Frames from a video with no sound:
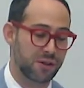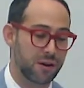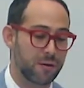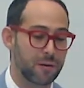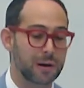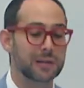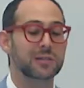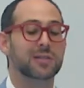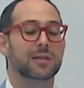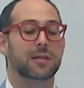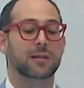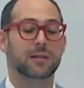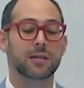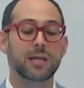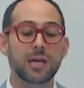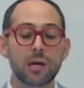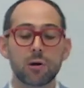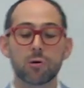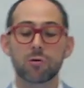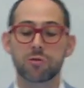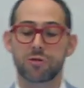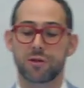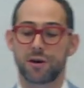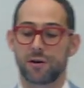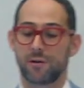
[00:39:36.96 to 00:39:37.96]
theorist, the
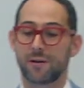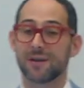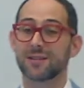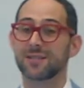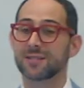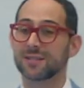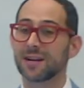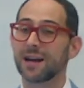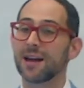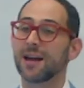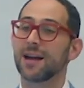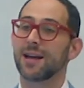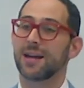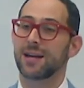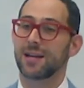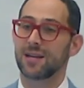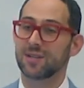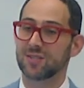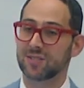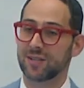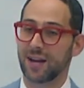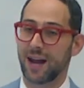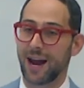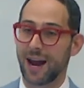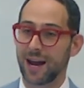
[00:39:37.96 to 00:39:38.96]
legal theorist,
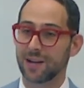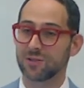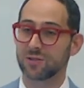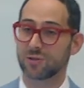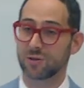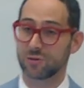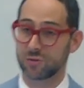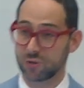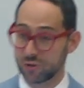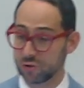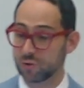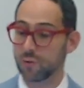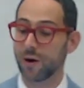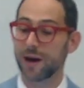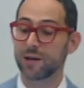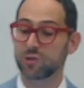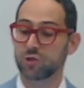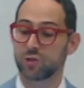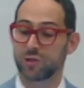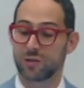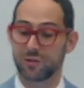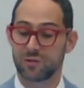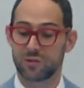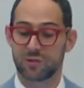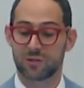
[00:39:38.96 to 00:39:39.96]
is to answer two
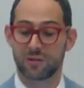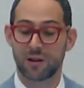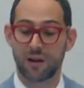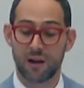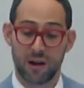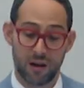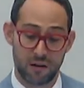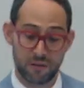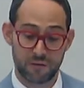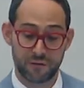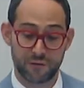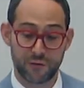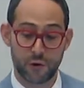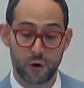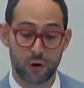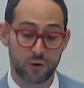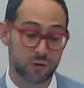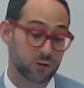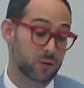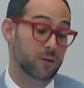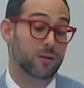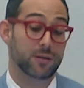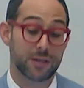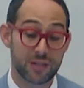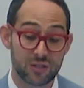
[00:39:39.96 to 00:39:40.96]
questions.
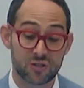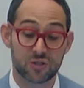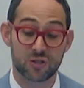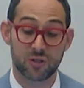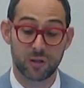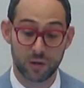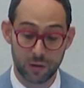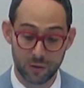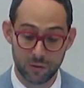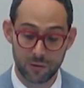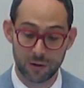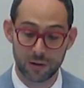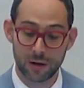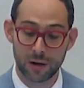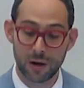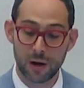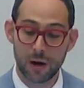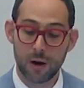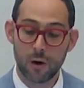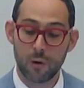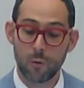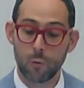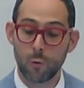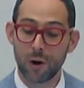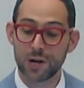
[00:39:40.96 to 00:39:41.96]
First, or at least two,
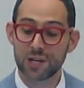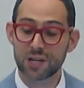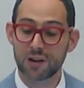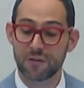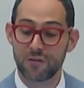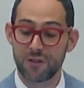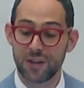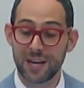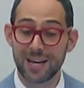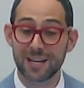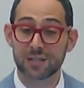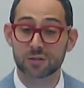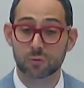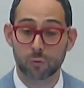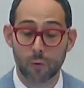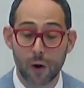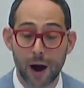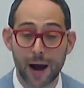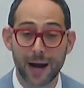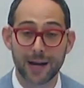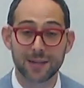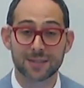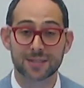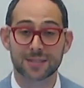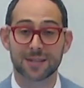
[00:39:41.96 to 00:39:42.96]
which of these
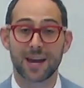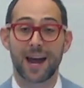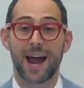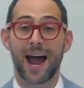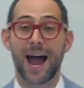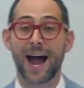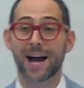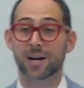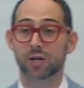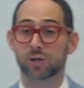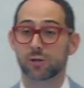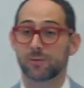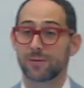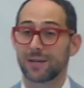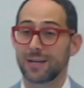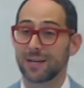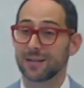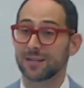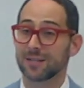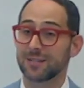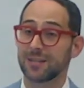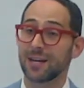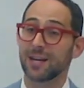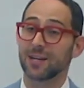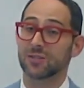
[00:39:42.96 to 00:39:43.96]
rights actually
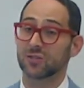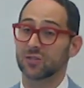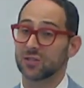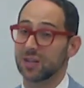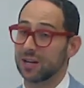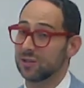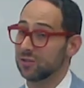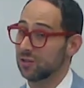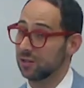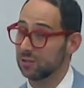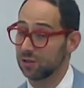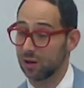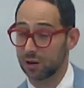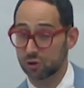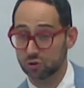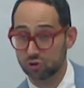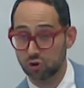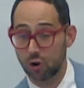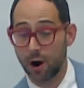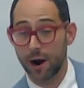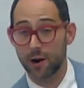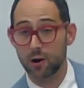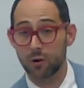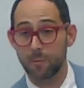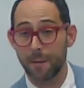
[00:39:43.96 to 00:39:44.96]
exist as a
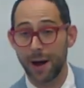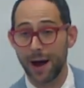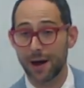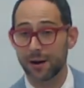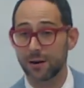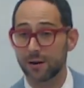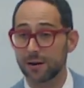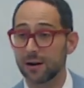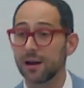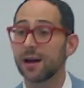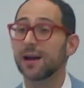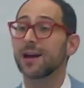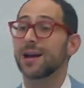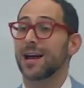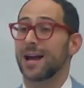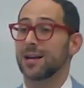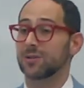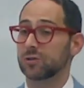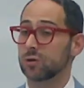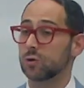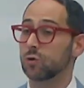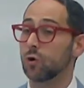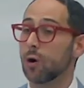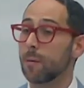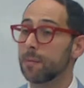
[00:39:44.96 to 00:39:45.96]
doctrinal matter,
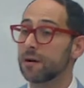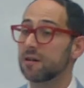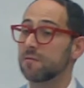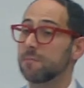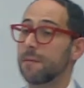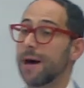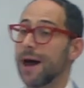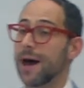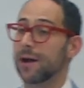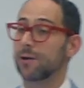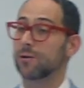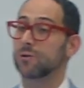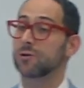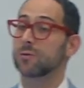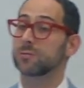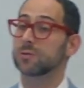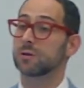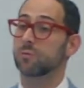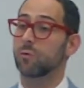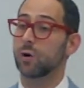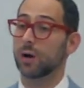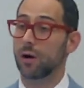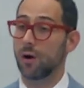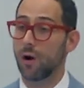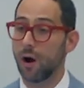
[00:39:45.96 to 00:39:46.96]
as a normative matter in terms
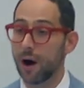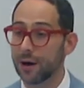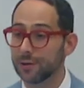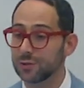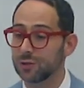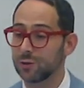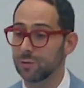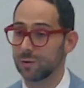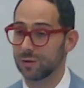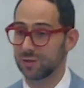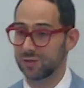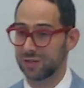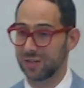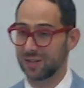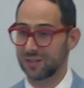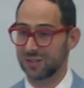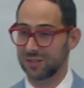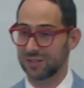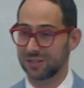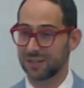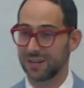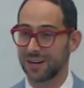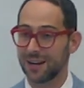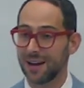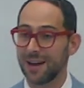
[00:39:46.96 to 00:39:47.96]
of what ought to
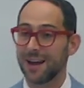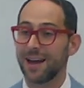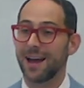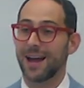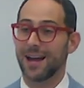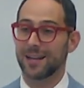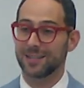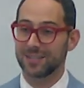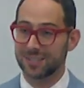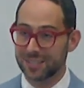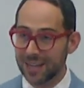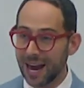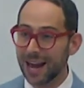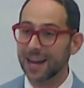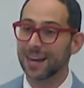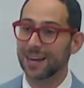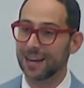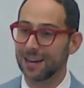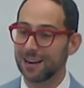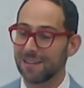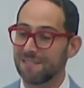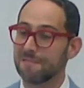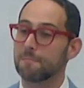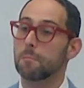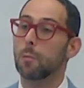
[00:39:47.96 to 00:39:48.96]
exist? And
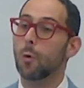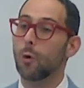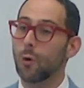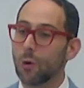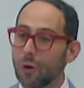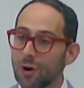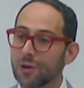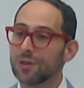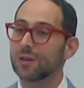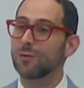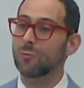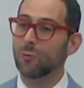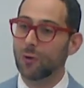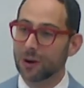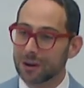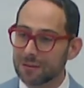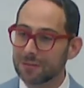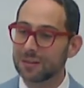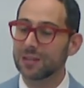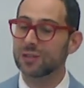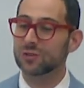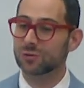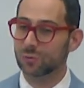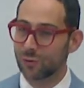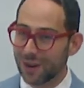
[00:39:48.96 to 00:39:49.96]
second, if more than one
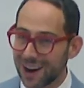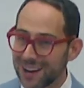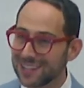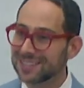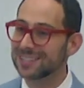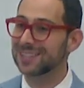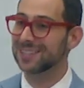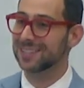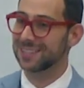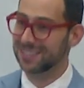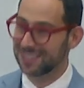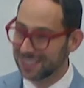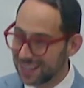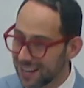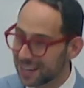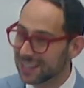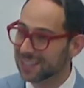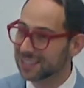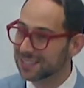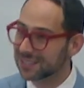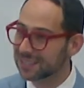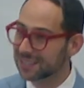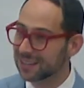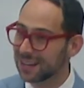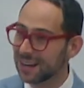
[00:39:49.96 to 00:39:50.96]
of these rights
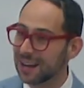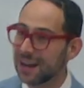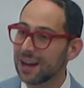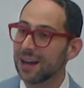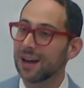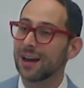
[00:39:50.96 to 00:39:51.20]
exists,